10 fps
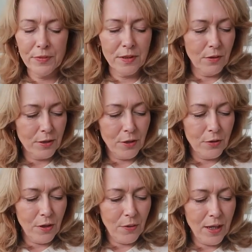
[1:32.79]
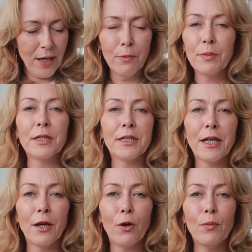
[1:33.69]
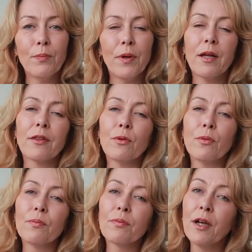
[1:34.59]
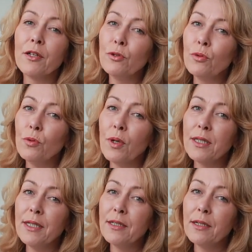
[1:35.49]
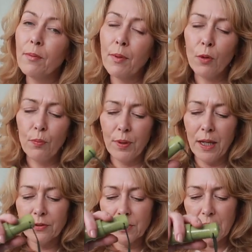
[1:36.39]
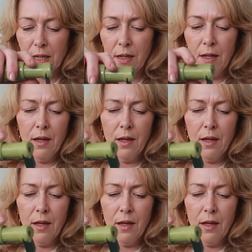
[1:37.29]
so I don't know how I'm going to get on, but I thought, I knew I needed a bulb planter.